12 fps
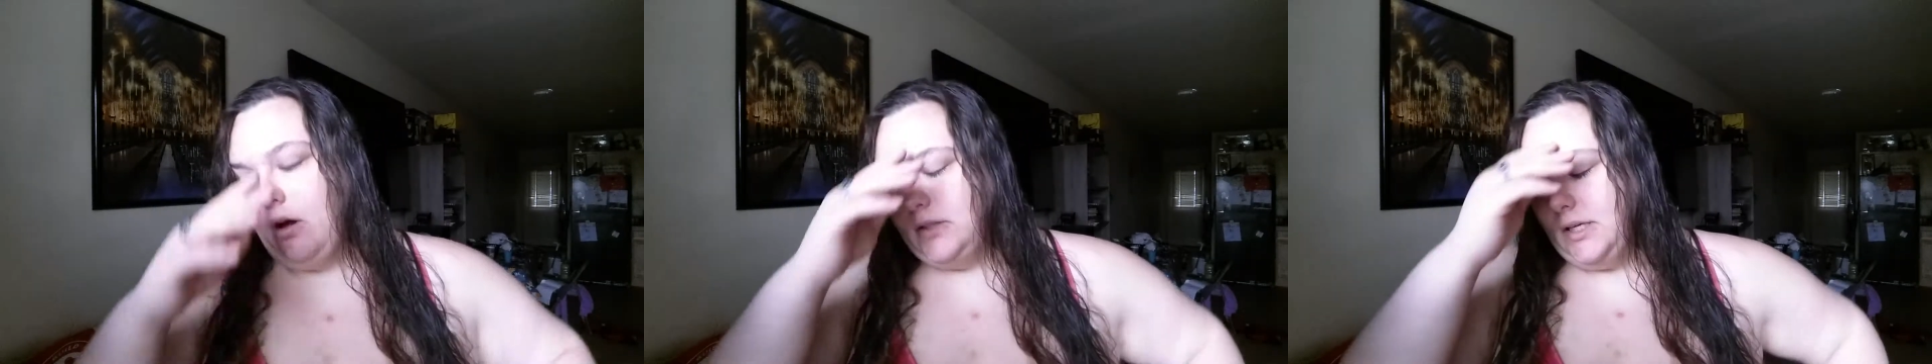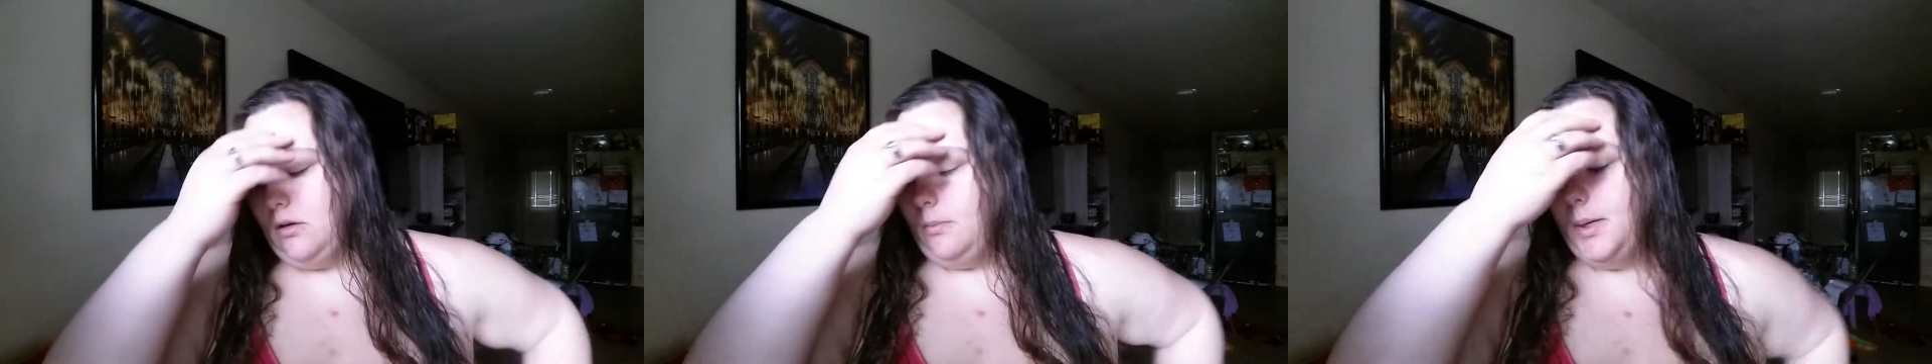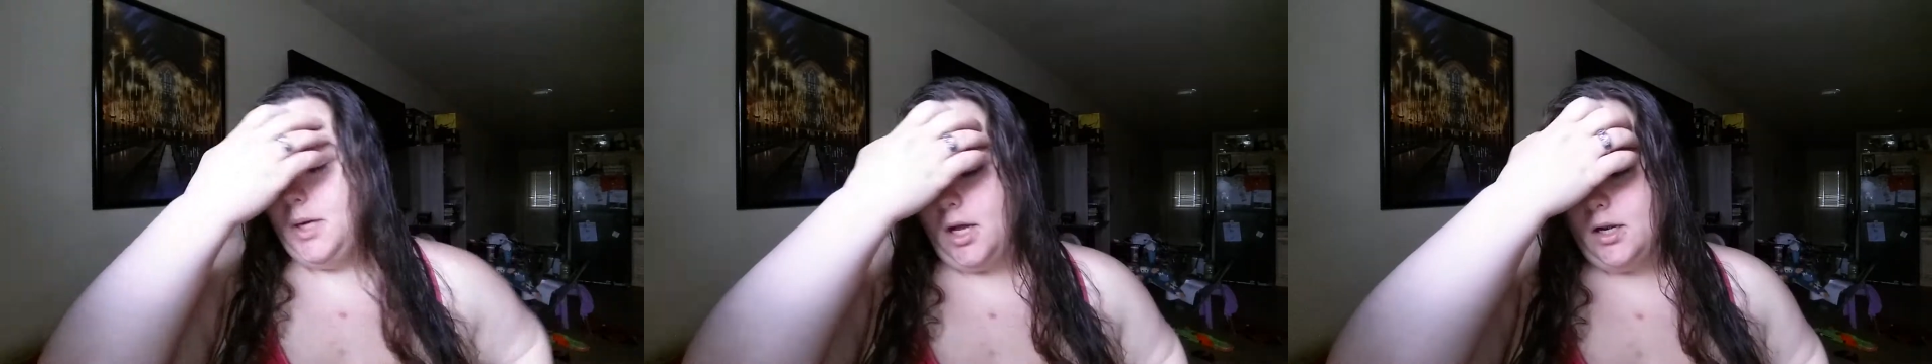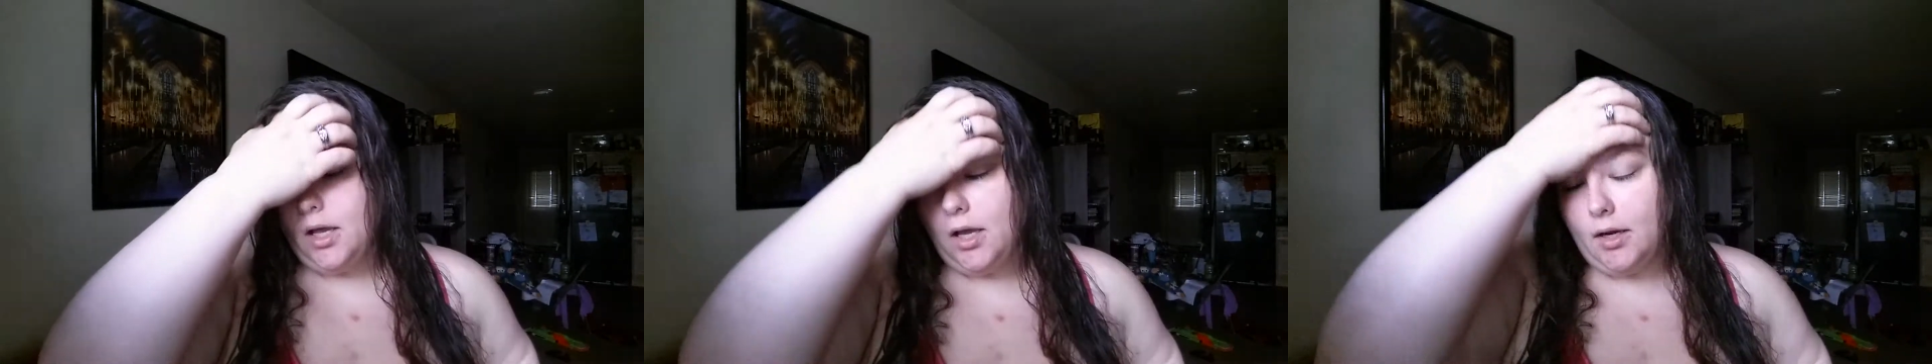I was like, oh,
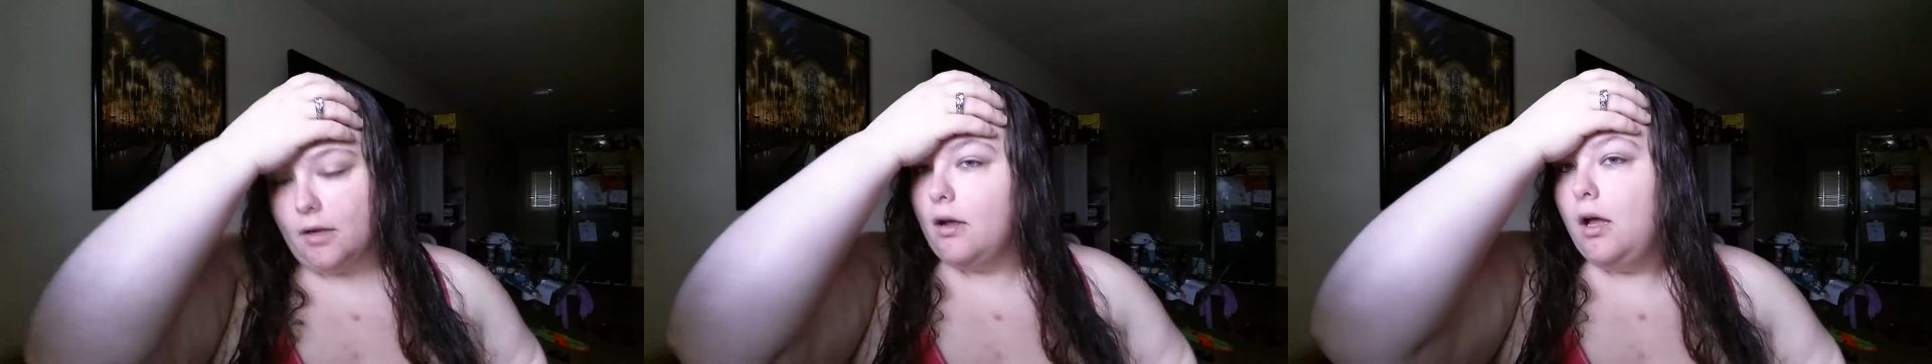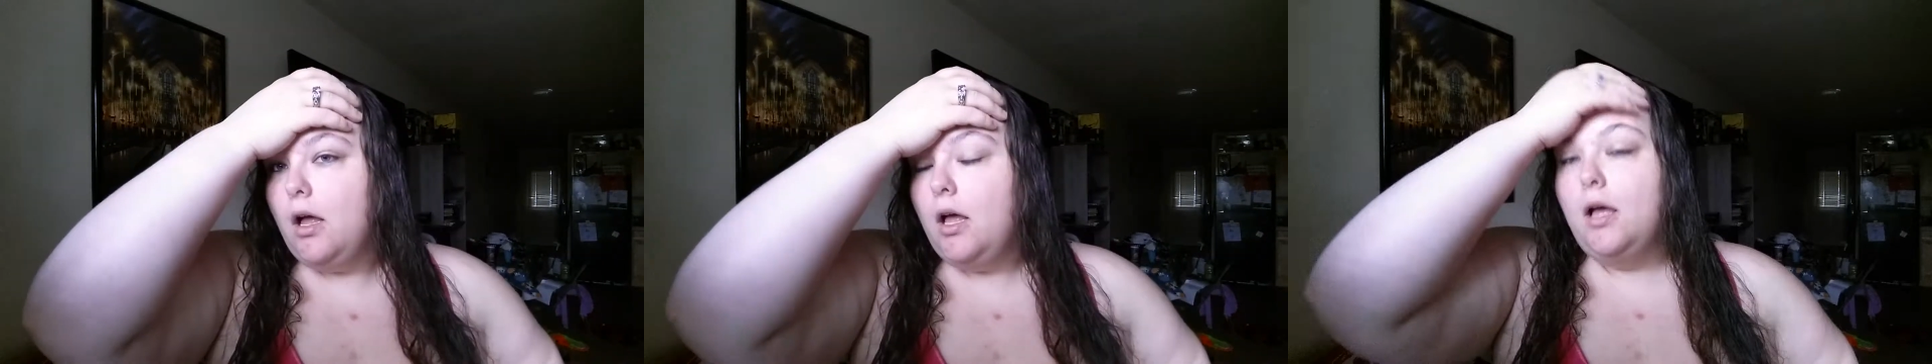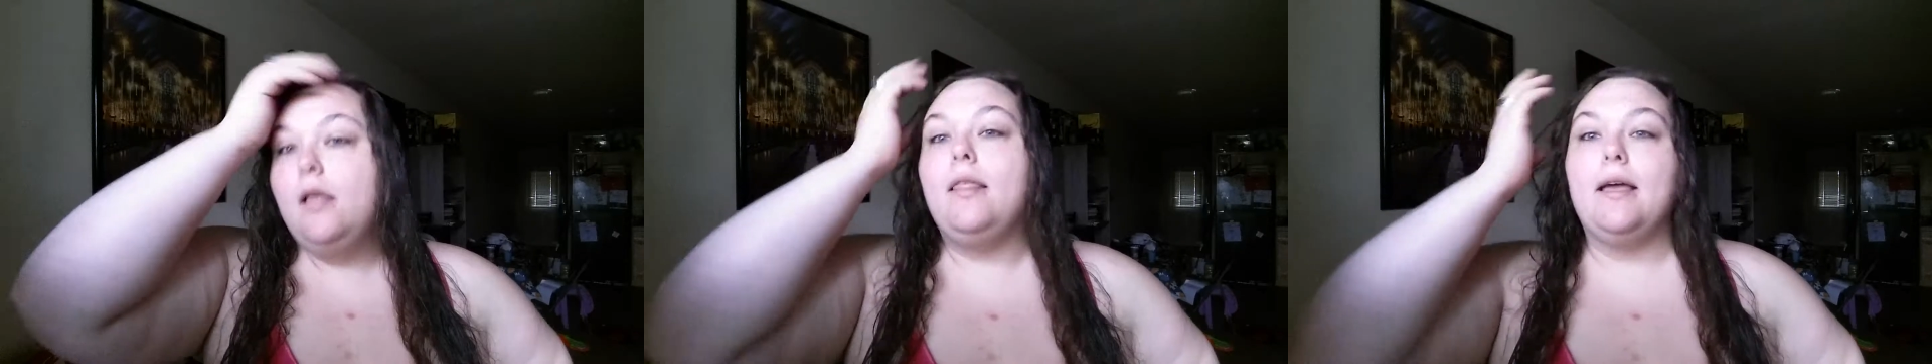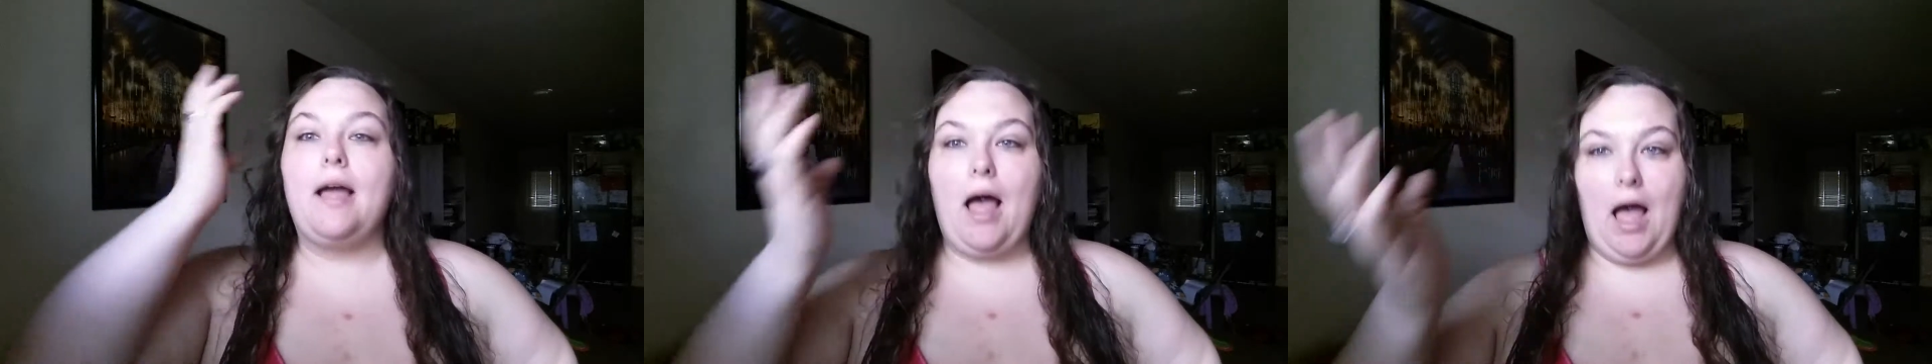I don't, like,